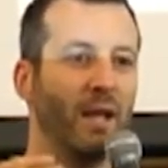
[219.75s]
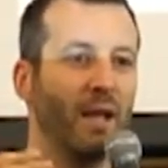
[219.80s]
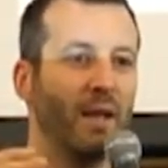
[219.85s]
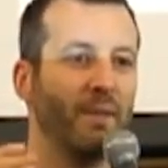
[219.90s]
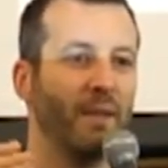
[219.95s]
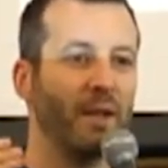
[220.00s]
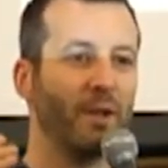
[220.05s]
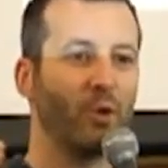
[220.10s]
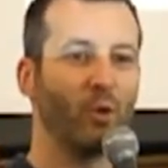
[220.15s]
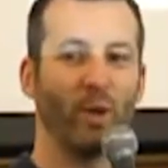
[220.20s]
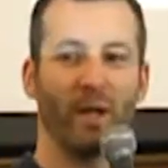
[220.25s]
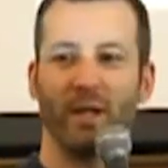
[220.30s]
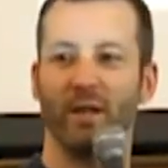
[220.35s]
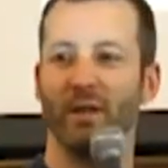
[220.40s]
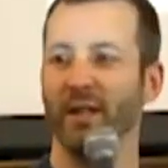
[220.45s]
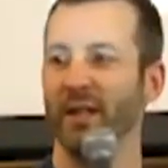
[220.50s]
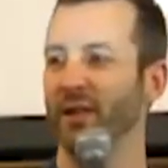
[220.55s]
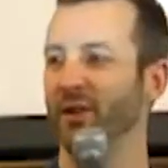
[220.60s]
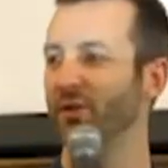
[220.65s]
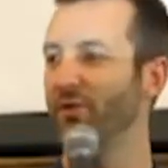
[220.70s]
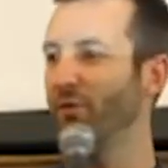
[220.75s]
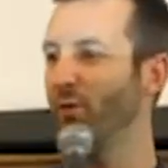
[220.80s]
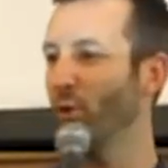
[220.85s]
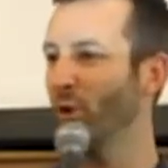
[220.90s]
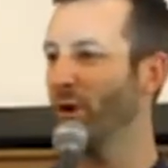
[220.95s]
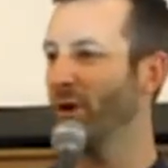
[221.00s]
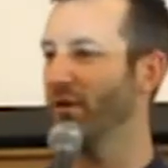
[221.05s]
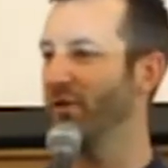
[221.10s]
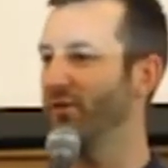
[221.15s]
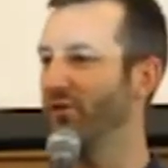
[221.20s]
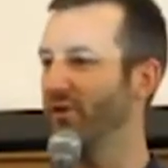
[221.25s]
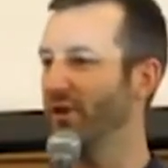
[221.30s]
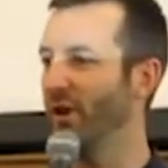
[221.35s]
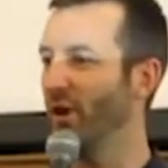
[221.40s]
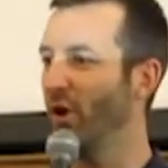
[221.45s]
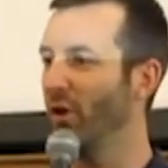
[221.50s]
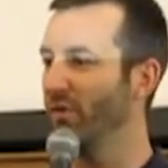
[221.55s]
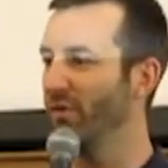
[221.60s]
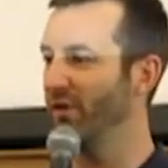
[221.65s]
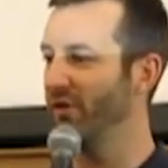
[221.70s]
and then quickly divorced, and
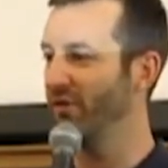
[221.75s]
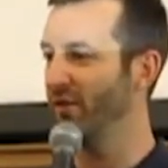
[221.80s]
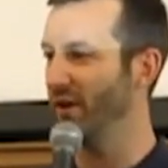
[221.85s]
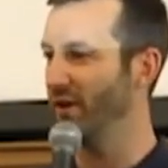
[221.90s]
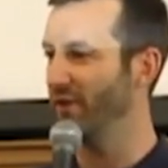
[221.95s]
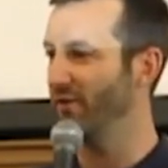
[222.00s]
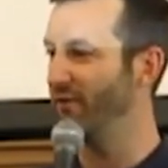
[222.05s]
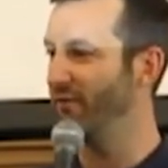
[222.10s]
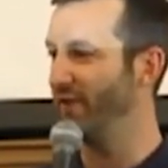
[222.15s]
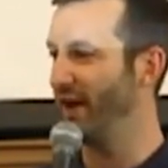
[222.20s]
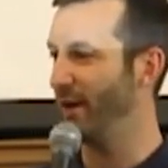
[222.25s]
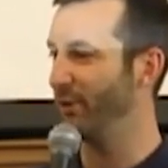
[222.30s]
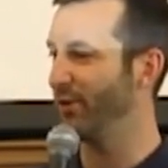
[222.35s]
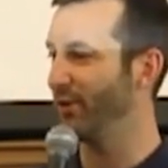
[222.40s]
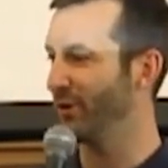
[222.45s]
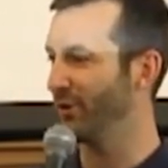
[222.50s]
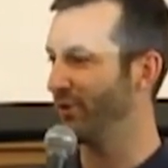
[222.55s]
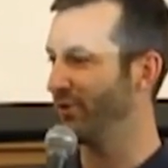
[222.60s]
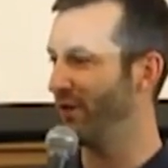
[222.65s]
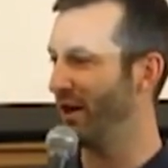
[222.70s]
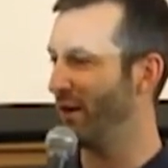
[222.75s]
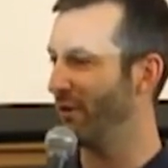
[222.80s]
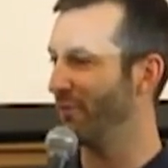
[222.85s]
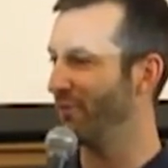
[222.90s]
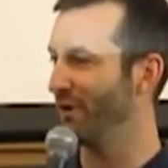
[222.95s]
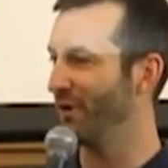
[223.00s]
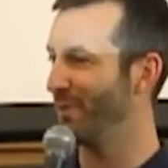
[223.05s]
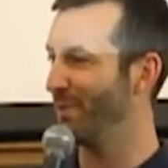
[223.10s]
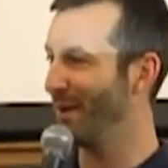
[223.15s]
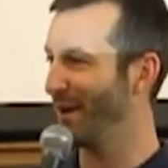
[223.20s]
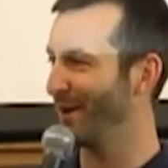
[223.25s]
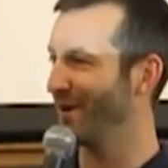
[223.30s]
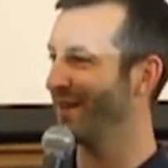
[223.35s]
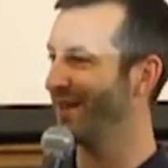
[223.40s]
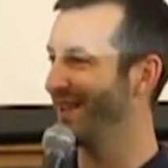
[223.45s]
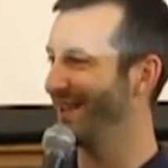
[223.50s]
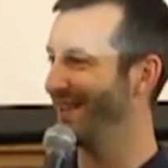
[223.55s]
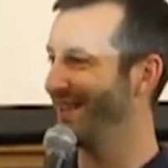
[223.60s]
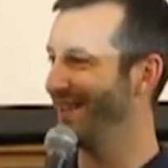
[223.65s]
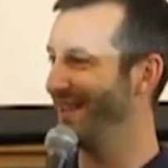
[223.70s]
all of a sudden found herself an
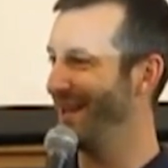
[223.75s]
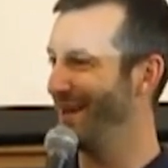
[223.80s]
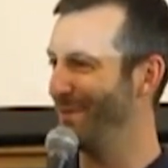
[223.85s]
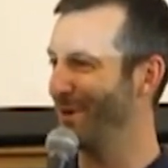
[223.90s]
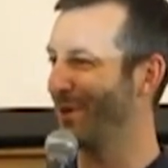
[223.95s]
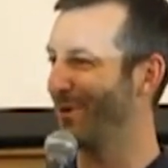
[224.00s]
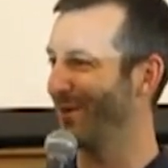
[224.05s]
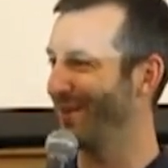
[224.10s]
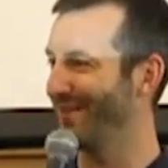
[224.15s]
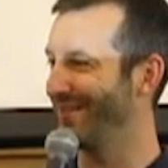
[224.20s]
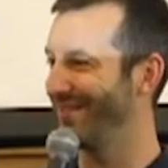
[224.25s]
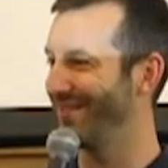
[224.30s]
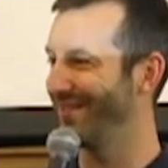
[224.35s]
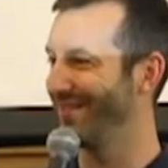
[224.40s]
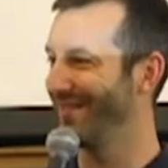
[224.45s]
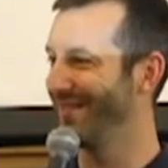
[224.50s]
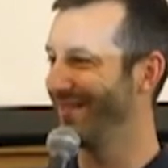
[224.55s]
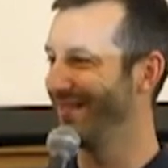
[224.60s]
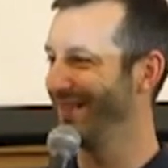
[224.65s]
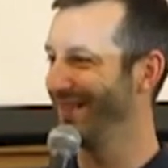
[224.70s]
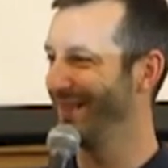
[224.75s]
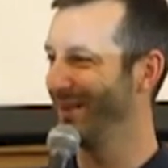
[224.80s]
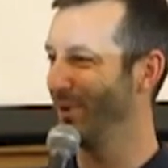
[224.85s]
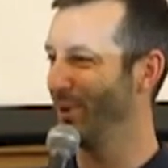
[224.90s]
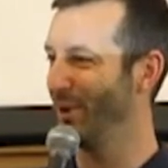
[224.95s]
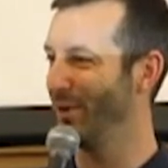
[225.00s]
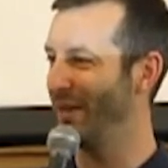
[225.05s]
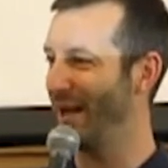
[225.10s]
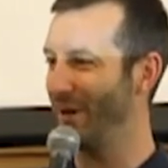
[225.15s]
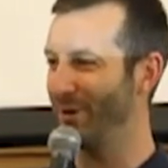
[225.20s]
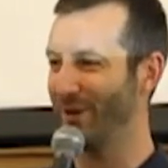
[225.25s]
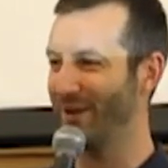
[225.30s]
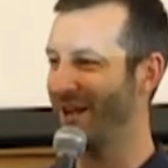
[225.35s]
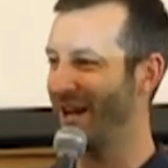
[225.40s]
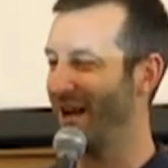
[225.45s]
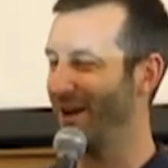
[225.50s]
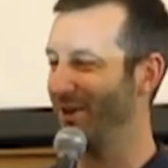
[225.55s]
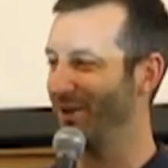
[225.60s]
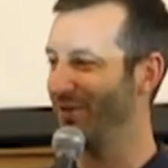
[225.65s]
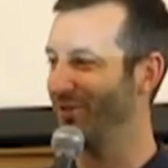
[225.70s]
American immigrant without a
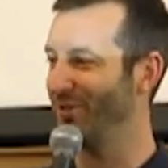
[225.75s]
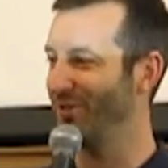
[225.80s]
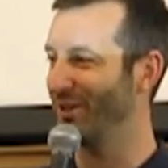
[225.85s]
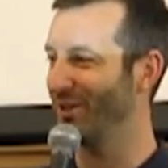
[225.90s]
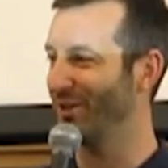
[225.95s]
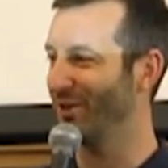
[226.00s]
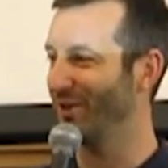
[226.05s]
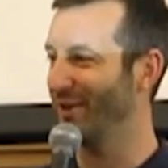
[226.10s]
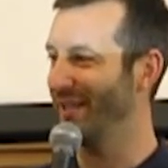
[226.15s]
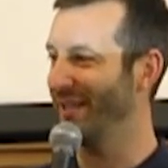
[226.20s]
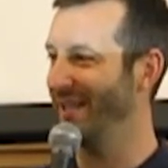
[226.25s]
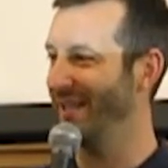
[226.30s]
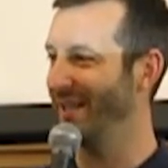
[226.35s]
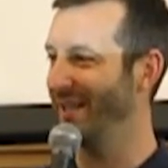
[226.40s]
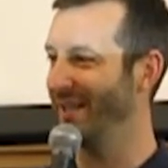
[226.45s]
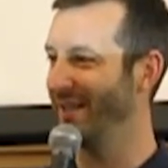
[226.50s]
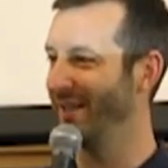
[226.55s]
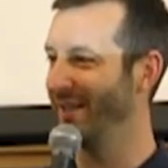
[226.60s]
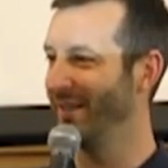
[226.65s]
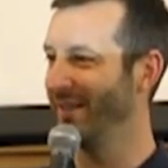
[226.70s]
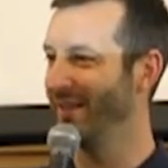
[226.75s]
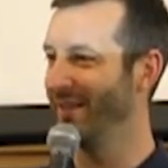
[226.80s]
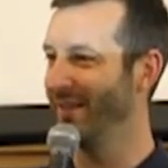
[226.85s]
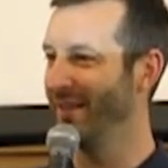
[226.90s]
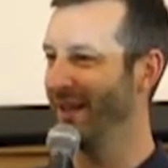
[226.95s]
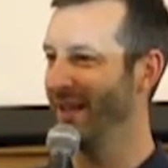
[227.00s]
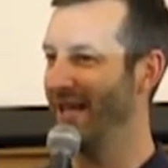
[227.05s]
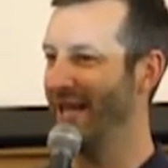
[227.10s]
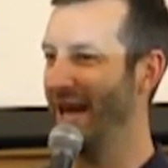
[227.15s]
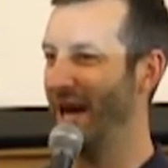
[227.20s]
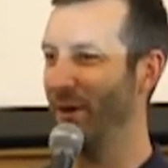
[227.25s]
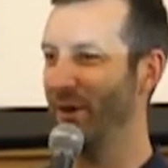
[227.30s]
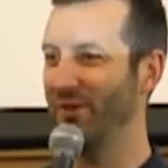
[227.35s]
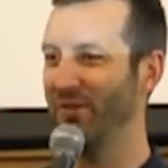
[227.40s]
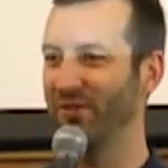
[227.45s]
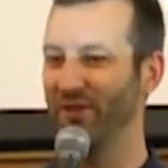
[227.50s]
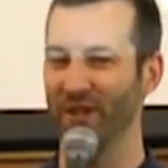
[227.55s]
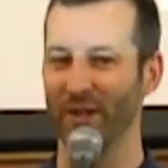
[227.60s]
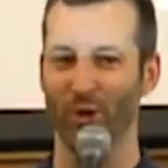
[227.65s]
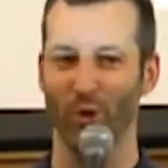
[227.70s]
college degree, and now a
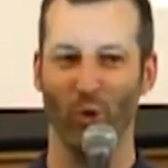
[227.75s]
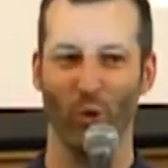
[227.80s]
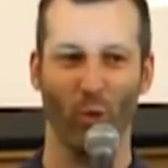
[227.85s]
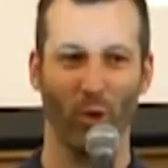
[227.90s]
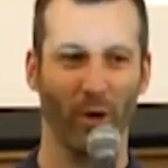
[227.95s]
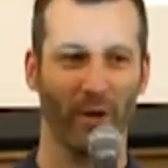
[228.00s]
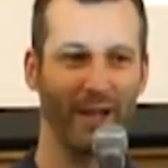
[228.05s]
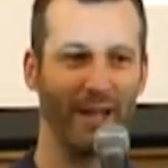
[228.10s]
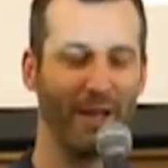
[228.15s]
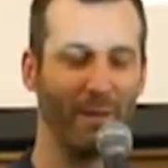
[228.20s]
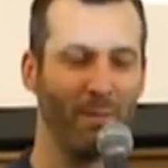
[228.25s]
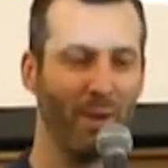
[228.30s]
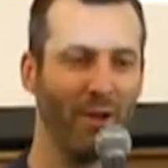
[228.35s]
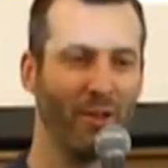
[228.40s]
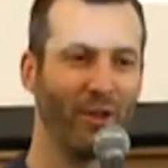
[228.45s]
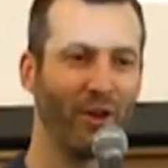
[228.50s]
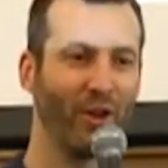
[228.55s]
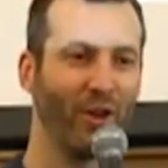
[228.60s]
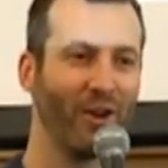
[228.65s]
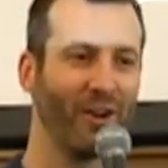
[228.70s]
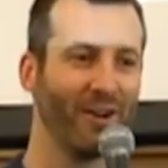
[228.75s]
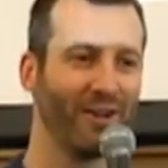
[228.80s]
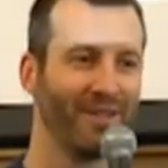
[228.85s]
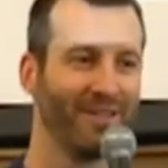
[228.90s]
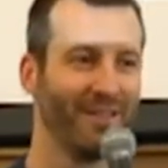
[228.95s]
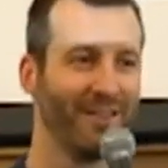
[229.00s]
single working mother,